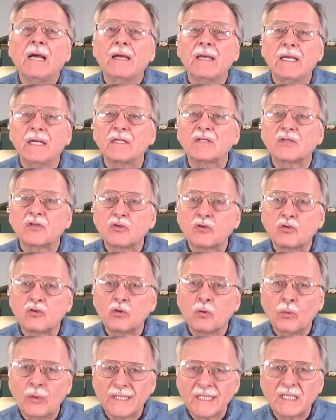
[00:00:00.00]
is
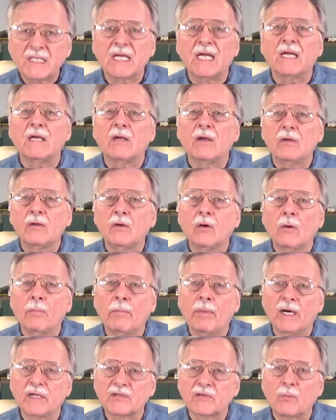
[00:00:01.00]
twisting your
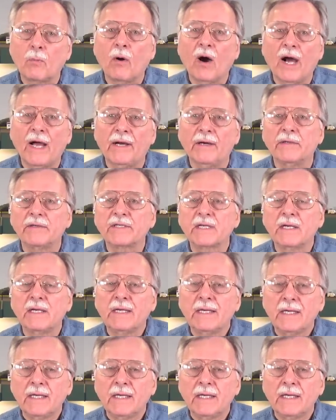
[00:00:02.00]
bus wires.